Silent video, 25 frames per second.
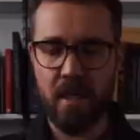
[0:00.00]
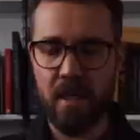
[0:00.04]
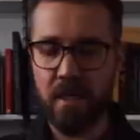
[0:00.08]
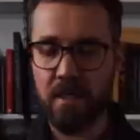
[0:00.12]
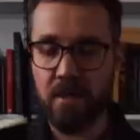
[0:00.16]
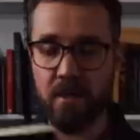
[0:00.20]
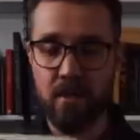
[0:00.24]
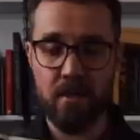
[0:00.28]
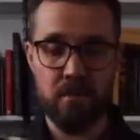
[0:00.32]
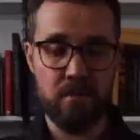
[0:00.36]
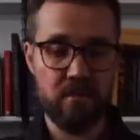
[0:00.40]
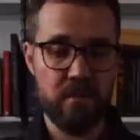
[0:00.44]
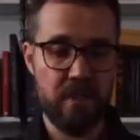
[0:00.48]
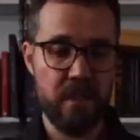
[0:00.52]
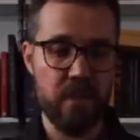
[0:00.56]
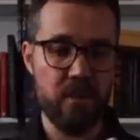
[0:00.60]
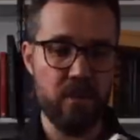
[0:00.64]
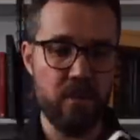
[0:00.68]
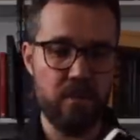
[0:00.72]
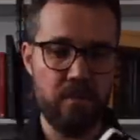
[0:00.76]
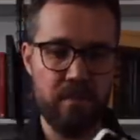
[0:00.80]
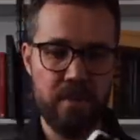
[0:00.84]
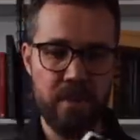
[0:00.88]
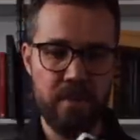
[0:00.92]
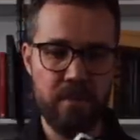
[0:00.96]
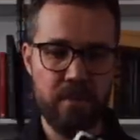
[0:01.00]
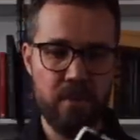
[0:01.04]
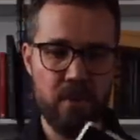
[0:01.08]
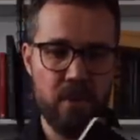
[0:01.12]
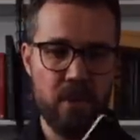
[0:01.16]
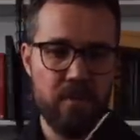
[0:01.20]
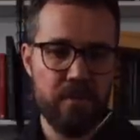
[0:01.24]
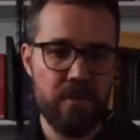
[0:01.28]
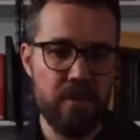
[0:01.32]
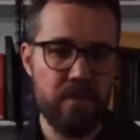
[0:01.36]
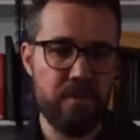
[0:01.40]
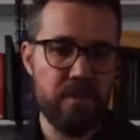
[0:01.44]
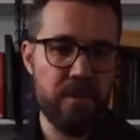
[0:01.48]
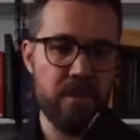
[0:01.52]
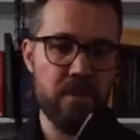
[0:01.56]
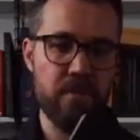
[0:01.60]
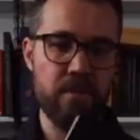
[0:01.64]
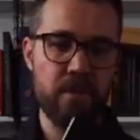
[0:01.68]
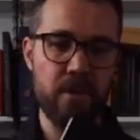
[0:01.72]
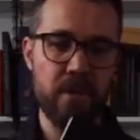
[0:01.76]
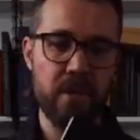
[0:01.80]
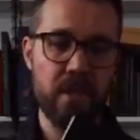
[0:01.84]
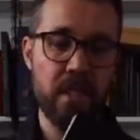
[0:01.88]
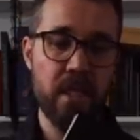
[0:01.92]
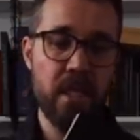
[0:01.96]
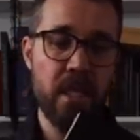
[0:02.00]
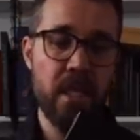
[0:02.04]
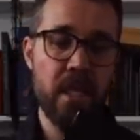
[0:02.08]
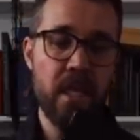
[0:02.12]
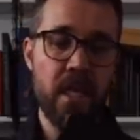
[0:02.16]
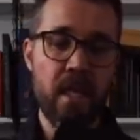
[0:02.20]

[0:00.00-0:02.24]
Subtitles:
I know, be more obvious, beard boy.